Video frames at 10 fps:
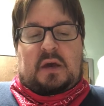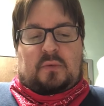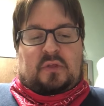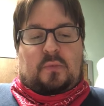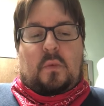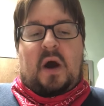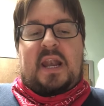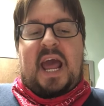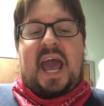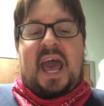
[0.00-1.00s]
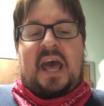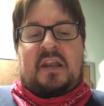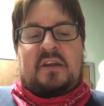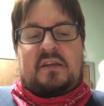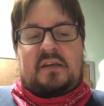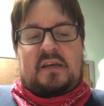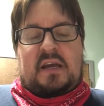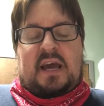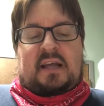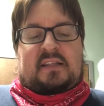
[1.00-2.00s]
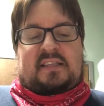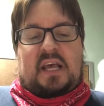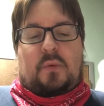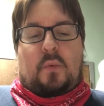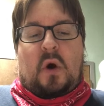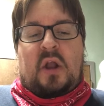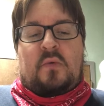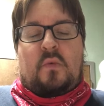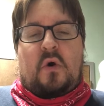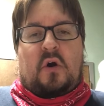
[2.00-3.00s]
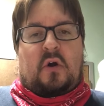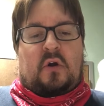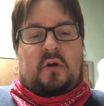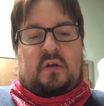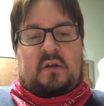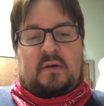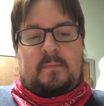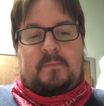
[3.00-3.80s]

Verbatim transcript: with one hand and said one word.